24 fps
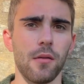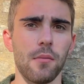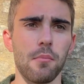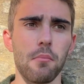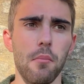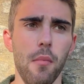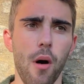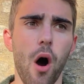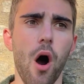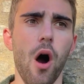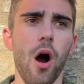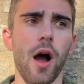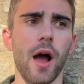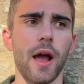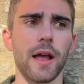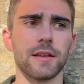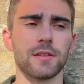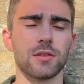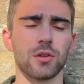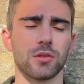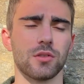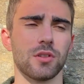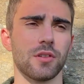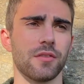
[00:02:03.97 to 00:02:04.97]
my
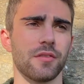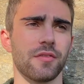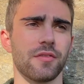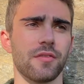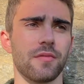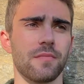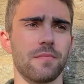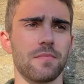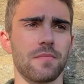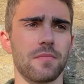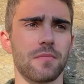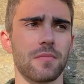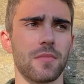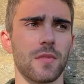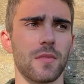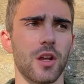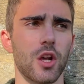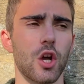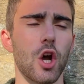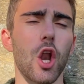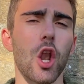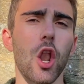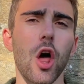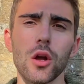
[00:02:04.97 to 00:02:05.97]
sort of
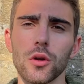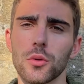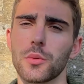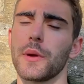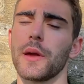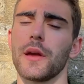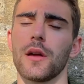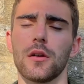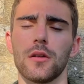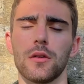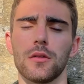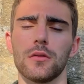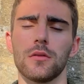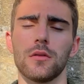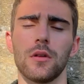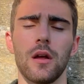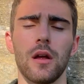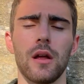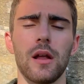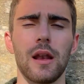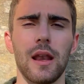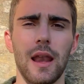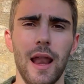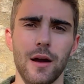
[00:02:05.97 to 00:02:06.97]
colloquial
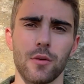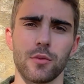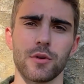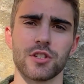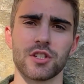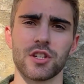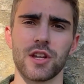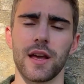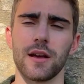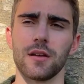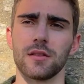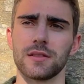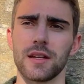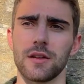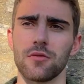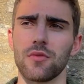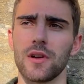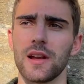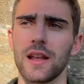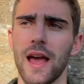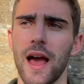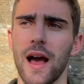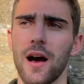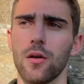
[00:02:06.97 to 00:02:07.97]
language skills. It
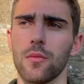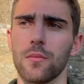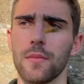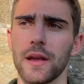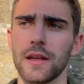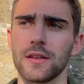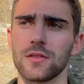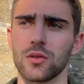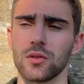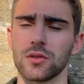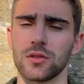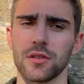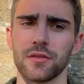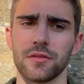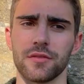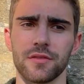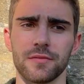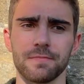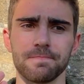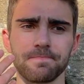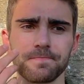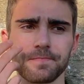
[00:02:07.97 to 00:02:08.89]
really helped me sort of